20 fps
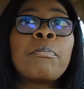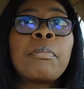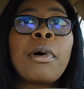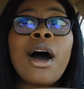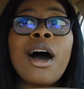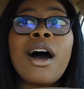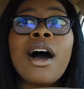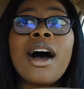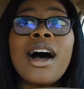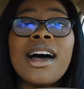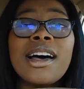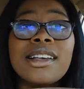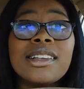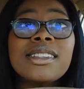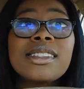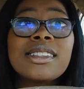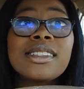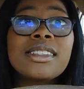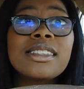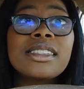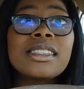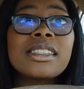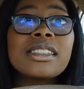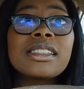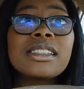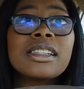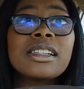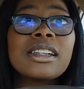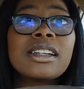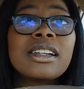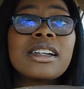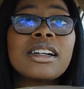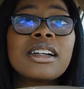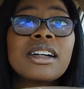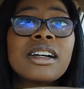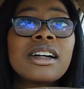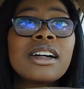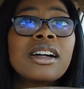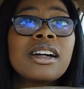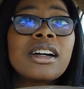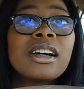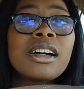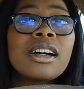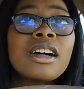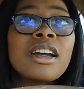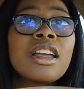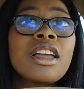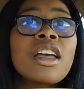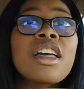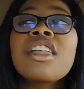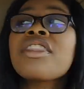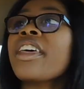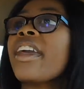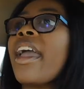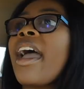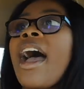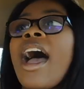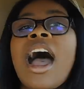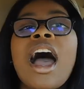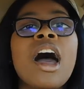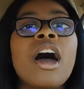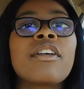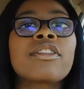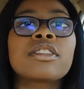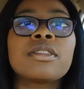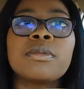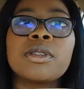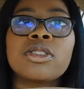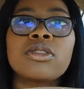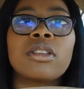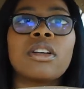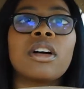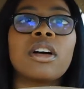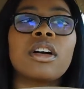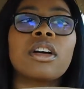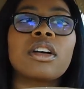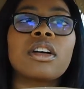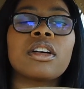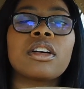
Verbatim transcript: bus? They have to be drunk.